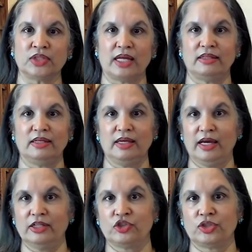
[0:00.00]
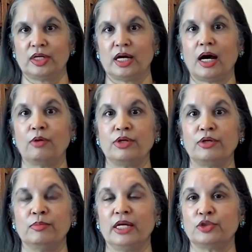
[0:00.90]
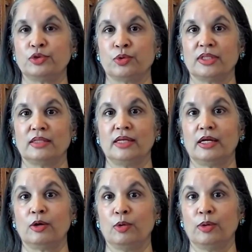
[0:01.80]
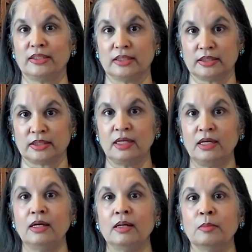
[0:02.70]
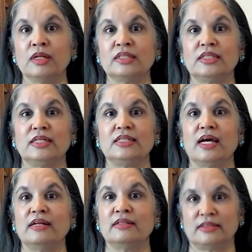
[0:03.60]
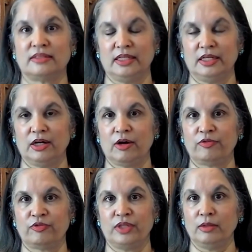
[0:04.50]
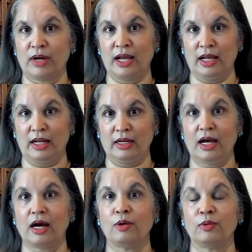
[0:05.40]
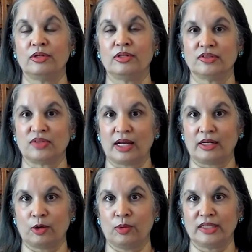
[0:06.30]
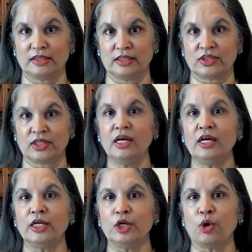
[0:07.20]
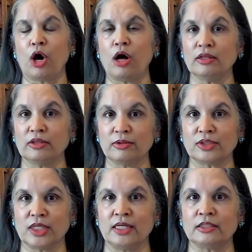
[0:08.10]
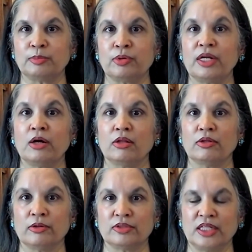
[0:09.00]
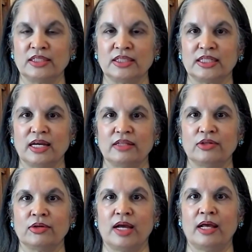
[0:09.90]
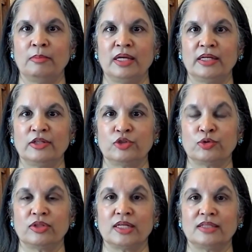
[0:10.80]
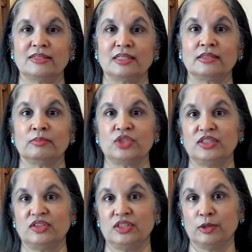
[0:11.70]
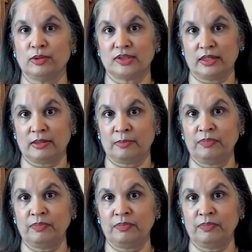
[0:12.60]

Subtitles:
at the edge. How do you make sure that they coexist? Multi-tenancy of the RAN, how does that coexist? You know, all of those things, putting all of those things together and making sure that the system TCO is there.